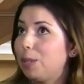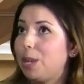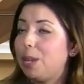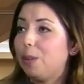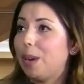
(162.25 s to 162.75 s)
So
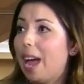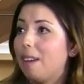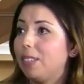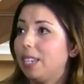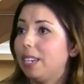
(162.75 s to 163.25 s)
you don't
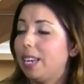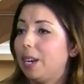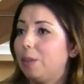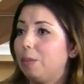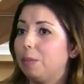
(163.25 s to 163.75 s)
have to, you
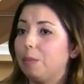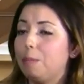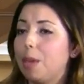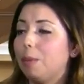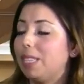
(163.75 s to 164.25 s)
know,
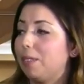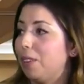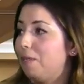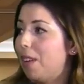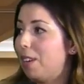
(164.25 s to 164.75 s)
meet with
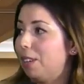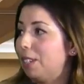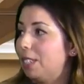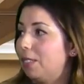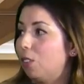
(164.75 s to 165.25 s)
different
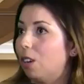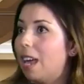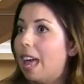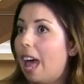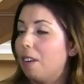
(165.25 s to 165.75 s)
vendors for
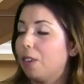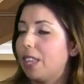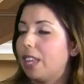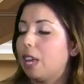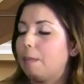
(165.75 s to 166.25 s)

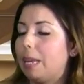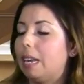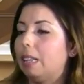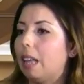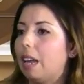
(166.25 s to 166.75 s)
everything. I mean,
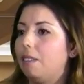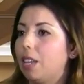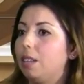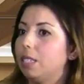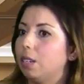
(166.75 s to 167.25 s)
a lot of
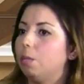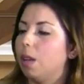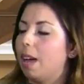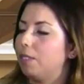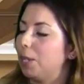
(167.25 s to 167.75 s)
it you still
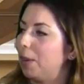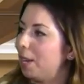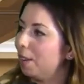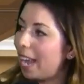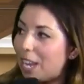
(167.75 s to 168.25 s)
will have to go
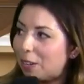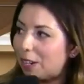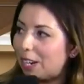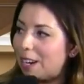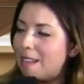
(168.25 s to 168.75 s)
get your
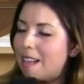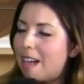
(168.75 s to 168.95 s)
caterer.